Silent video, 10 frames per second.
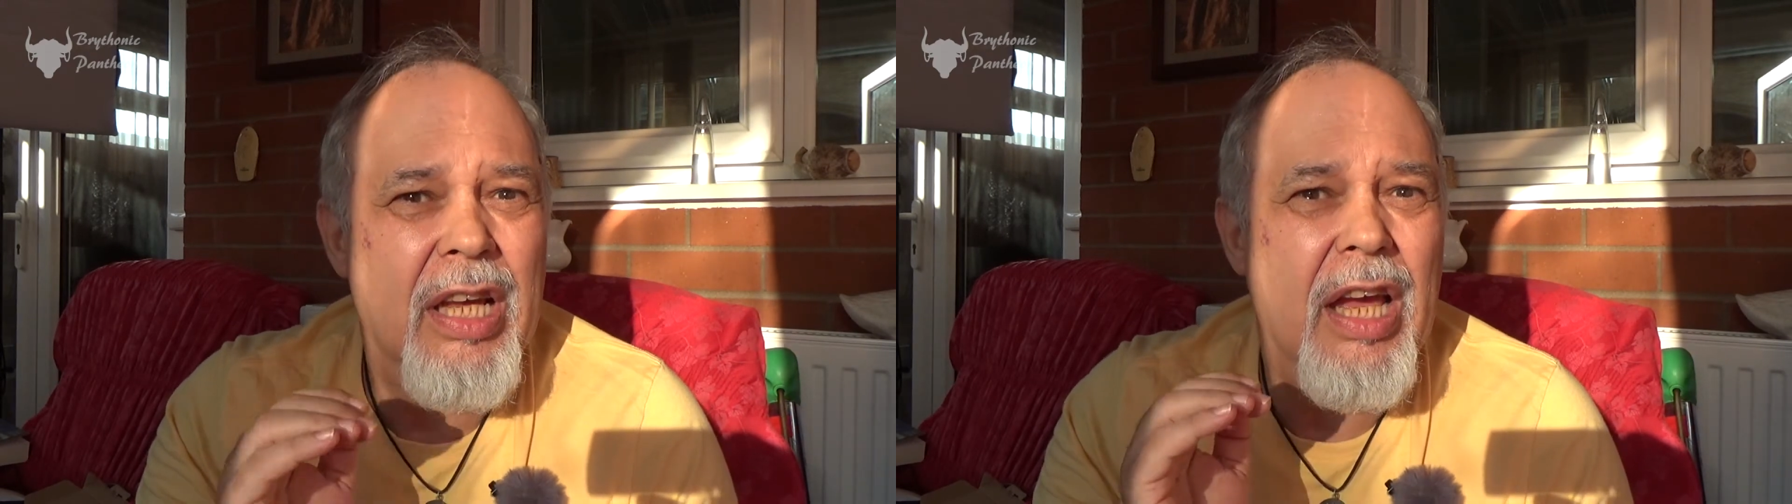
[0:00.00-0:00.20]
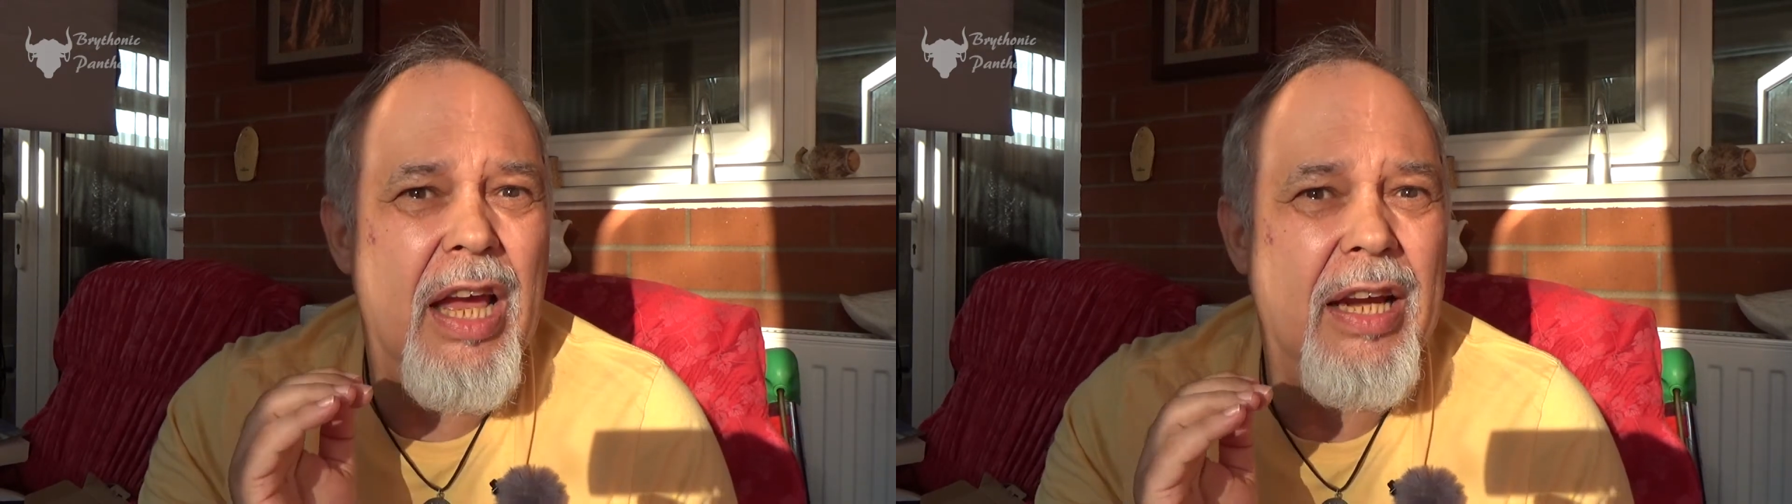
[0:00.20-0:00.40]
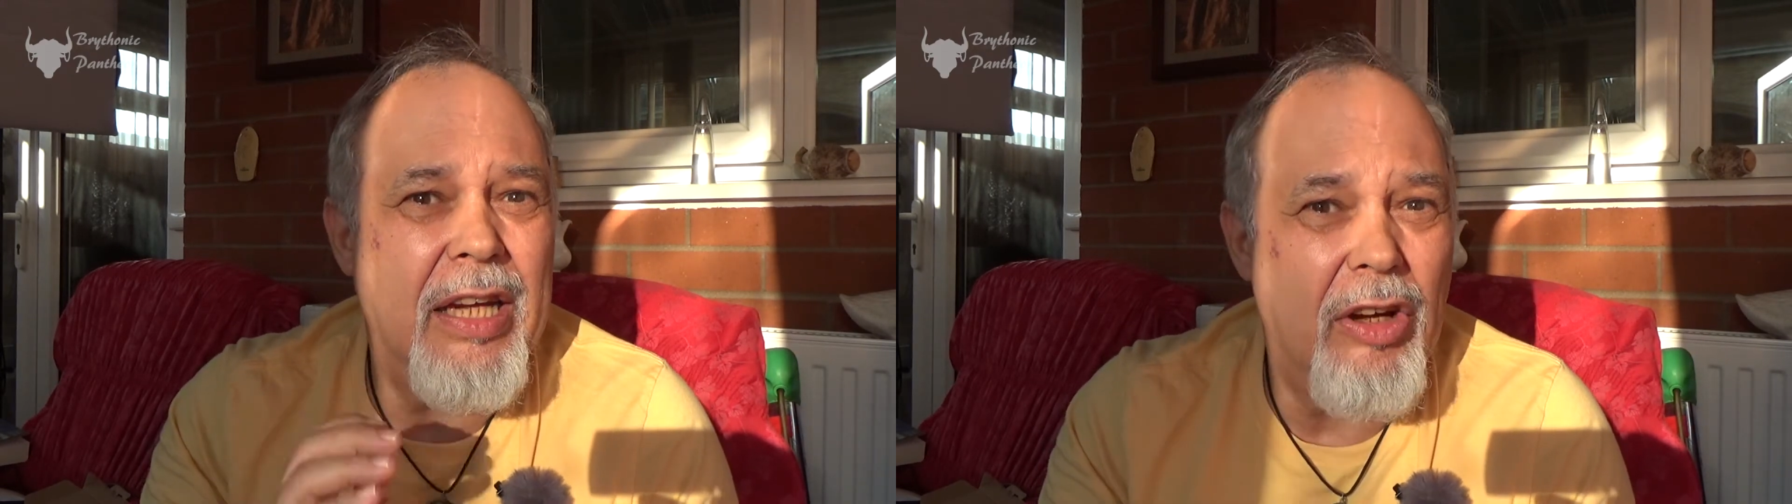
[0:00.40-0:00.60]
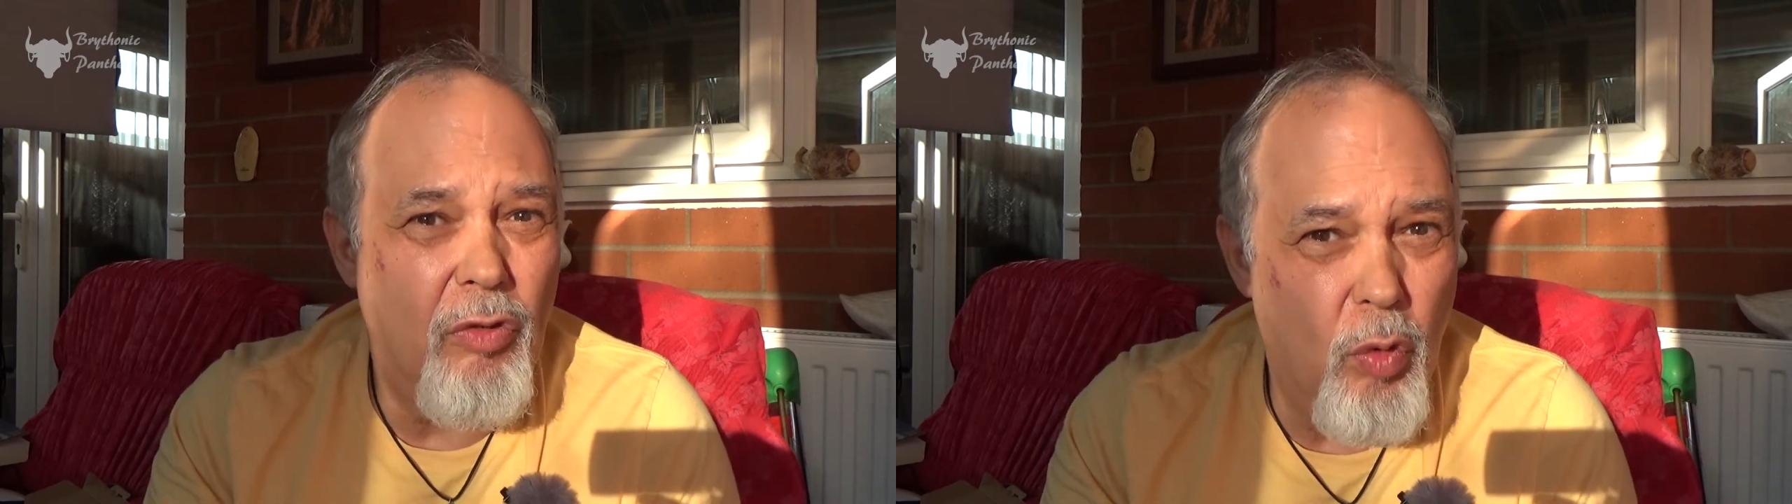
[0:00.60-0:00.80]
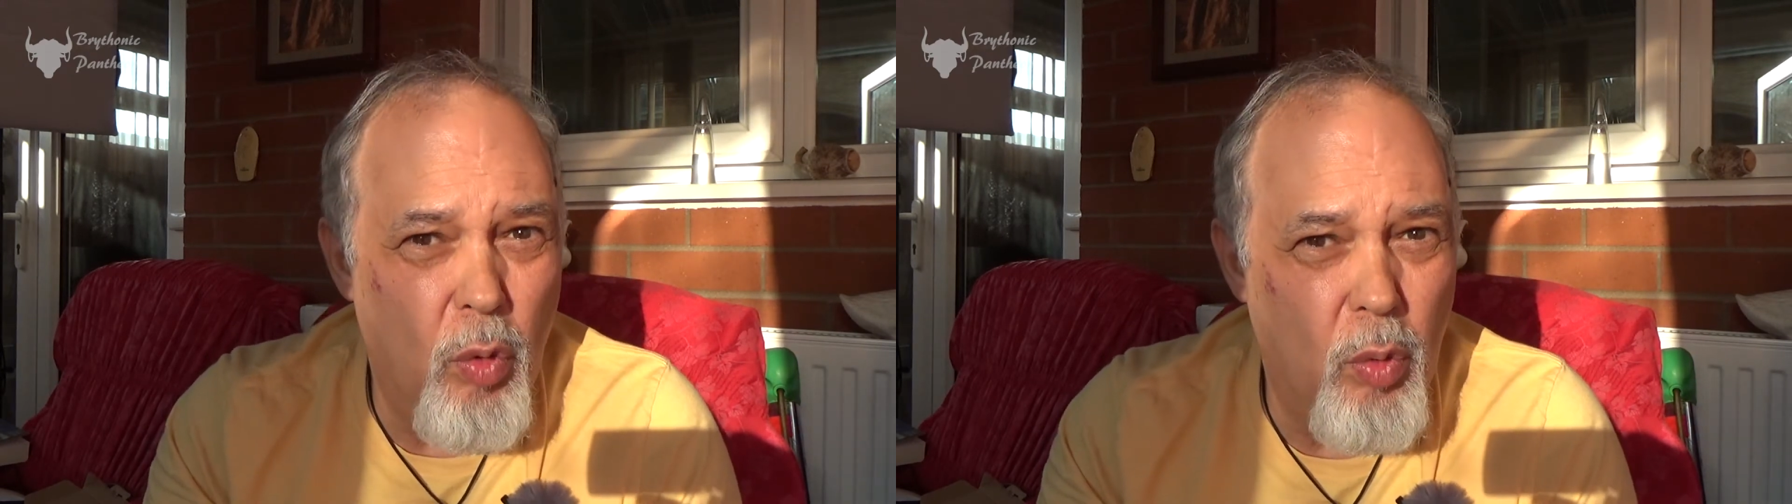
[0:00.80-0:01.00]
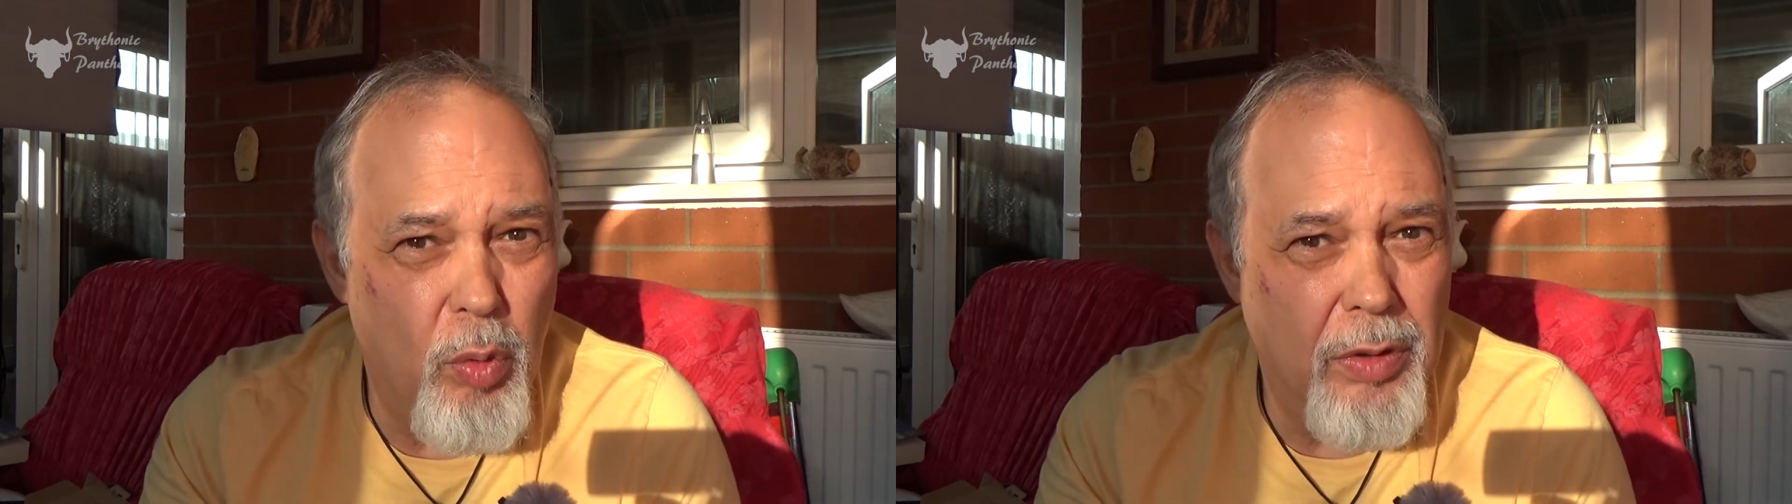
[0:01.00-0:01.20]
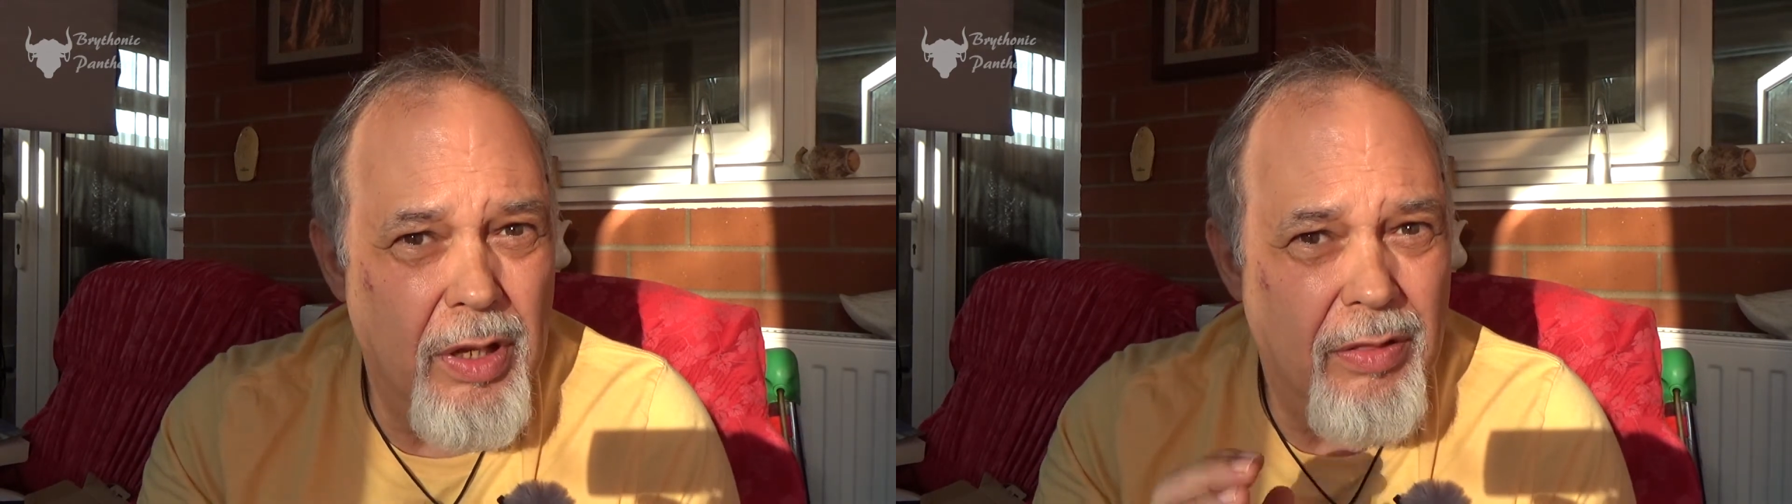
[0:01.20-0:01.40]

and he wrote